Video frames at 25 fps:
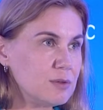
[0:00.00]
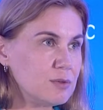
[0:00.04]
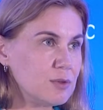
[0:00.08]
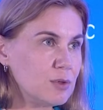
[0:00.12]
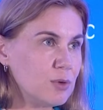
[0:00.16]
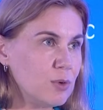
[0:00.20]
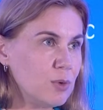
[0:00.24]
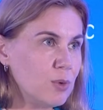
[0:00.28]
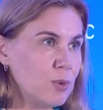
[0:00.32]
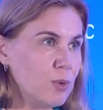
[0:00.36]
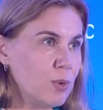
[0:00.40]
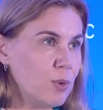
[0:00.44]

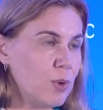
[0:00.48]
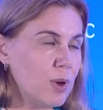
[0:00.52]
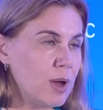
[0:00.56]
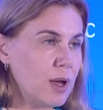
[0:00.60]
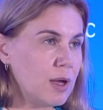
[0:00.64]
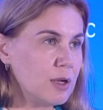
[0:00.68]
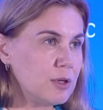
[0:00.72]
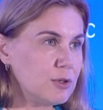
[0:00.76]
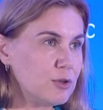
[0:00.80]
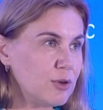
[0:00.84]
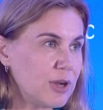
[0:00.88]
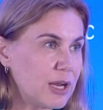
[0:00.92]

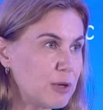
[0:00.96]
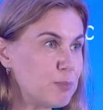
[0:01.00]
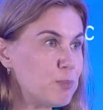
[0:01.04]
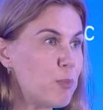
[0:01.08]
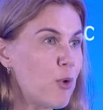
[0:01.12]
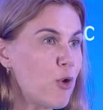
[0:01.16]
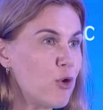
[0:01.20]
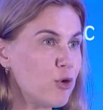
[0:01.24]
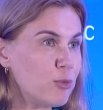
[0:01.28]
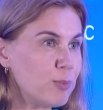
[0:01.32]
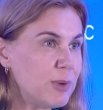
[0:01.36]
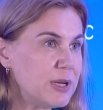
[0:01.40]
to get
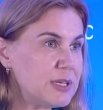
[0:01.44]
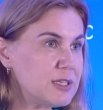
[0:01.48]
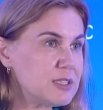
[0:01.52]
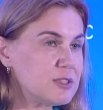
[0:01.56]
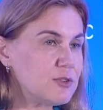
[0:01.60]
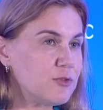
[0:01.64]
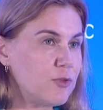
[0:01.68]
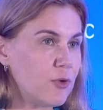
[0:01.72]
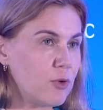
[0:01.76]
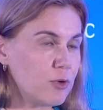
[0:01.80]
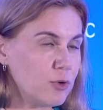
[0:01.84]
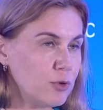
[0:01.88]

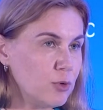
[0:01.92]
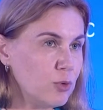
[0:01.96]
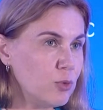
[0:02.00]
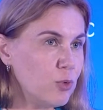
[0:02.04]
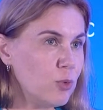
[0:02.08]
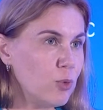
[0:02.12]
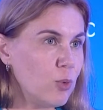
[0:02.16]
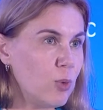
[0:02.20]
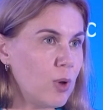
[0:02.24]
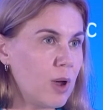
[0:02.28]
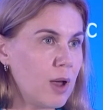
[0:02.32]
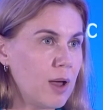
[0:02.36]
permit for
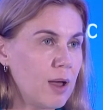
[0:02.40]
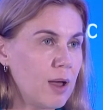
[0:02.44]
new